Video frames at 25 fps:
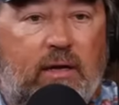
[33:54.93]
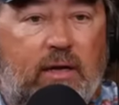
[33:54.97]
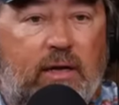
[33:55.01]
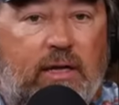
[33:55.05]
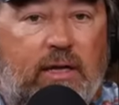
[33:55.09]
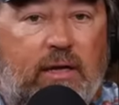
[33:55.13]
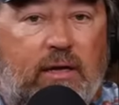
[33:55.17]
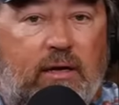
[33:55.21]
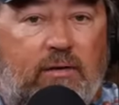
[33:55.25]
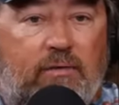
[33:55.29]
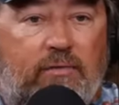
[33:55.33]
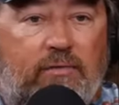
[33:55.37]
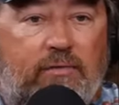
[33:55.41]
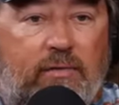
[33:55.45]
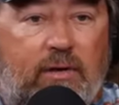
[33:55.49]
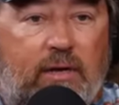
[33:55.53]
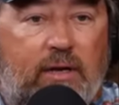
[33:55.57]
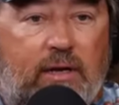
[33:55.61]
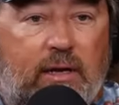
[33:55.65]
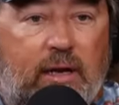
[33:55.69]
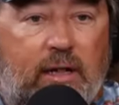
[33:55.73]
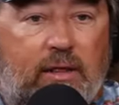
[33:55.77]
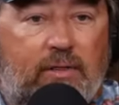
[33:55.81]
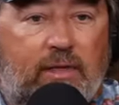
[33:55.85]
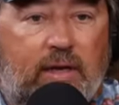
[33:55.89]
to live,
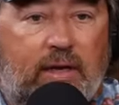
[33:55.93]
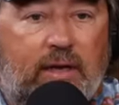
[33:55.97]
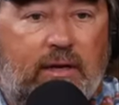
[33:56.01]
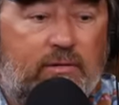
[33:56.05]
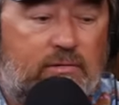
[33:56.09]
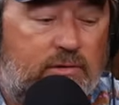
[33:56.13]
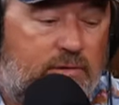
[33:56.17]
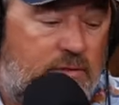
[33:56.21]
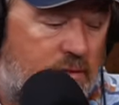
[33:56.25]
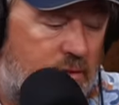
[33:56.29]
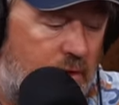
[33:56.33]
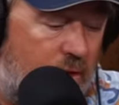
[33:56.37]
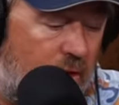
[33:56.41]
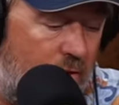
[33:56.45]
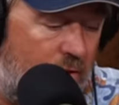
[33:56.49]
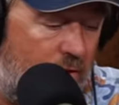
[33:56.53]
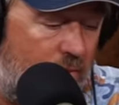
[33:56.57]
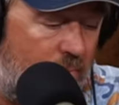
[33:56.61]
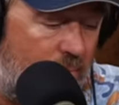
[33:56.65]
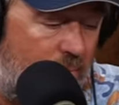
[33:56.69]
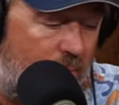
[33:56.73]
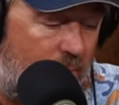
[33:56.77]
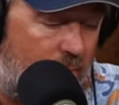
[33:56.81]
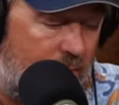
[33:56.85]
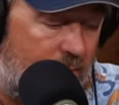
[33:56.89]
and I think it was the
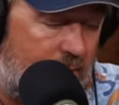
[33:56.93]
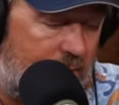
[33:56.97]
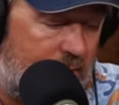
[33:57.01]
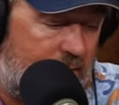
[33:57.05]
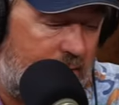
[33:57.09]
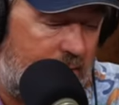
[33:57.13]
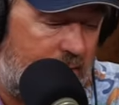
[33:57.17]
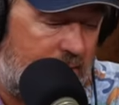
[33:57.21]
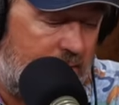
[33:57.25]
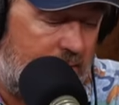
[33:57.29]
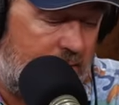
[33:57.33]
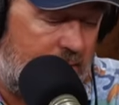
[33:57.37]
whole point